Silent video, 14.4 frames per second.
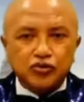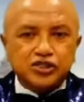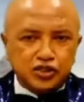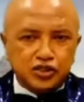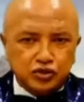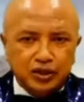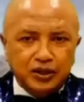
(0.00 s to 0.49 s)

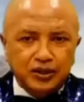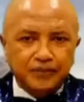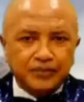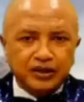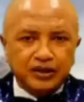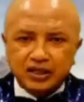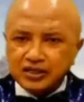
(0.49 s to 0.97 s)
It is
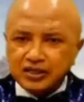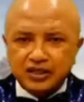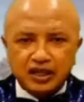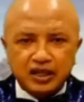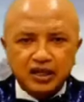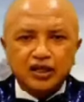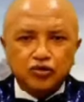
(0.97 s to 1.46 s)
written Jesus,
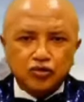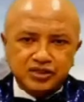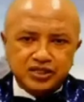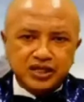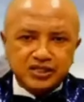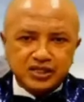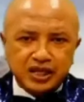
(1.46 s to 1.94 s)
but we are going
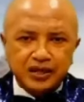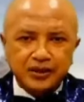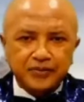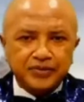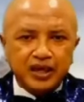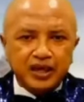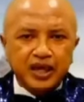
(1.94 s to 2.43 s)
to
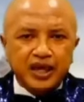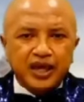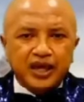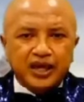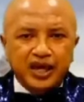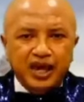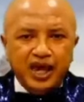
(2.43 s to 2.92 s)

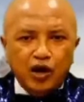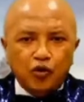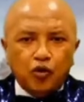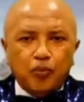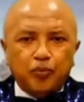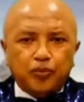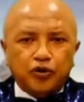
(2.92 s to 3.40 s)
read it as
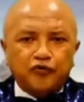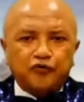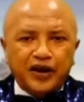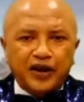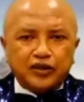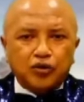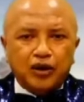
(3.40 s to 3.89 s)

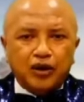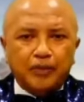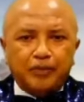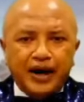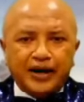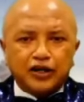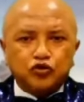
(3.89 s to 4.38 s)
YAHOSHUAH because we
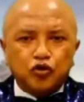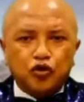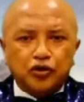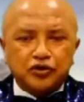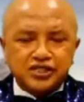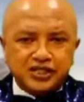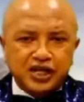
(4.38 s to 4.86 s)
know that it's
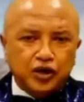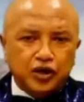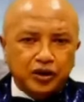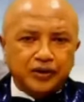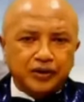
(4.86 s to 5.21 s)
YAHOSHUAH.